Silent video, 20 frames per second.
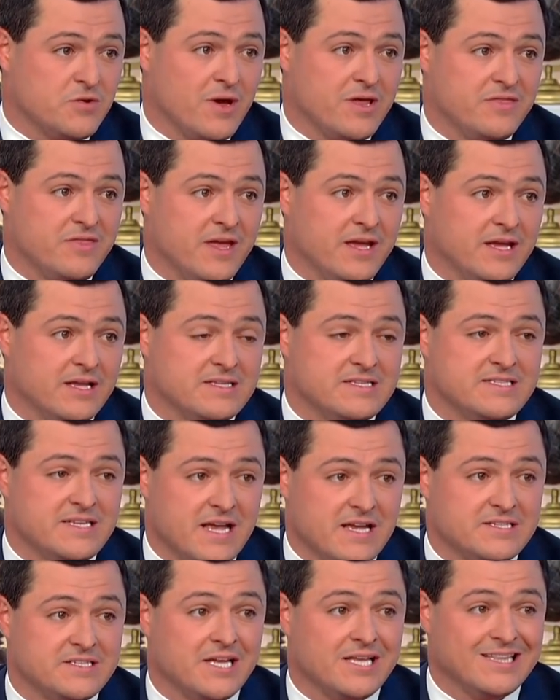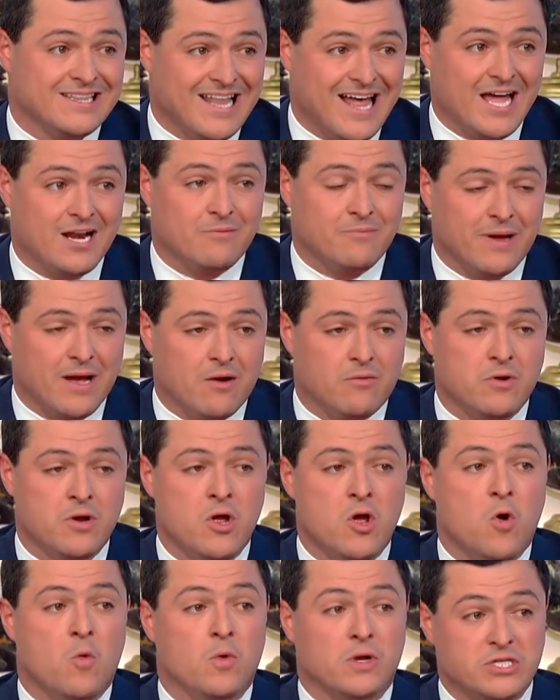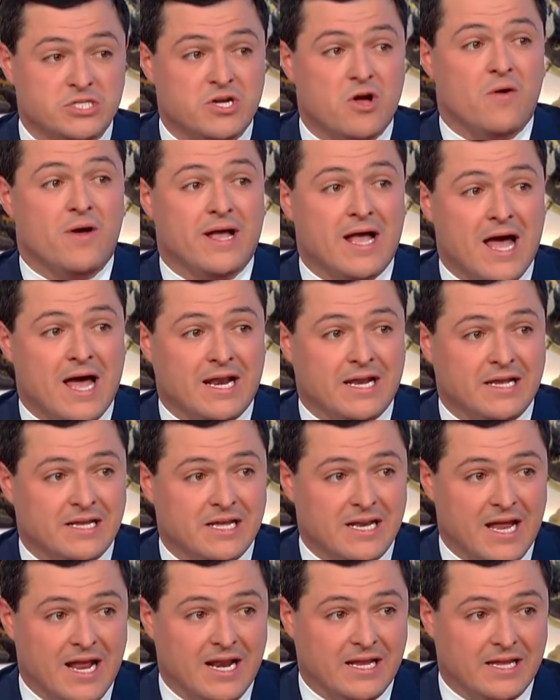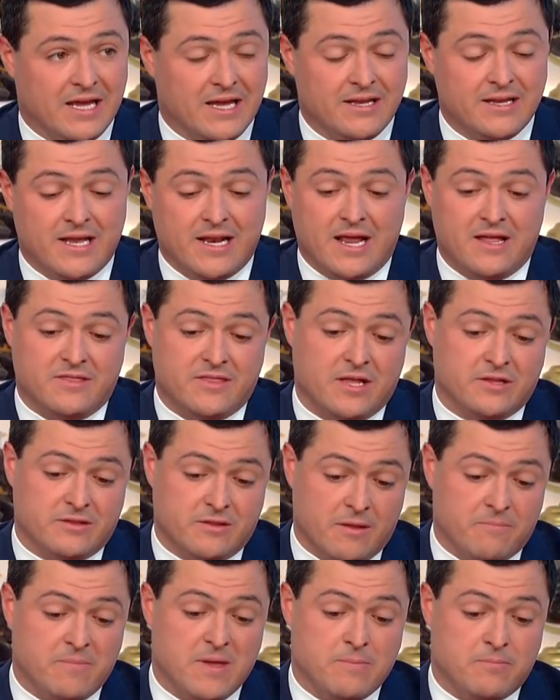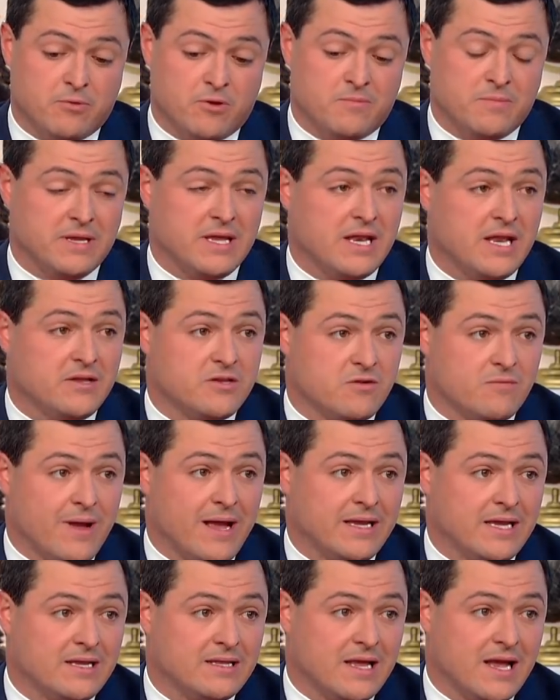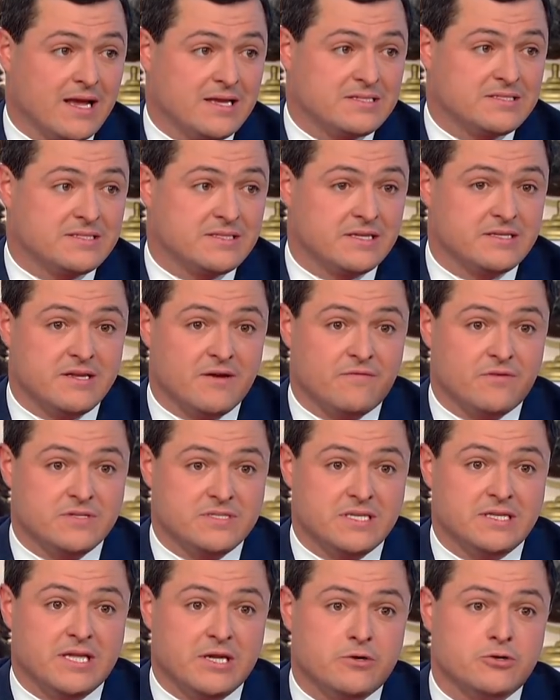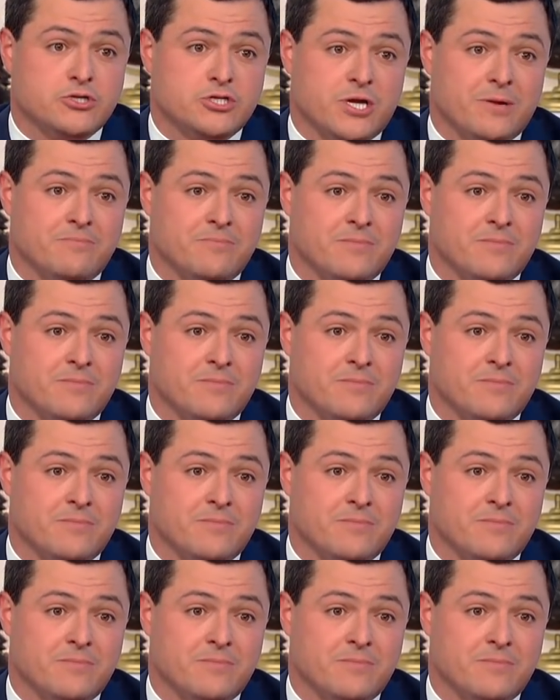So I think it says a lot about what's going on in Connecticut, and I think that people are beginning to recognize the difference in leadership.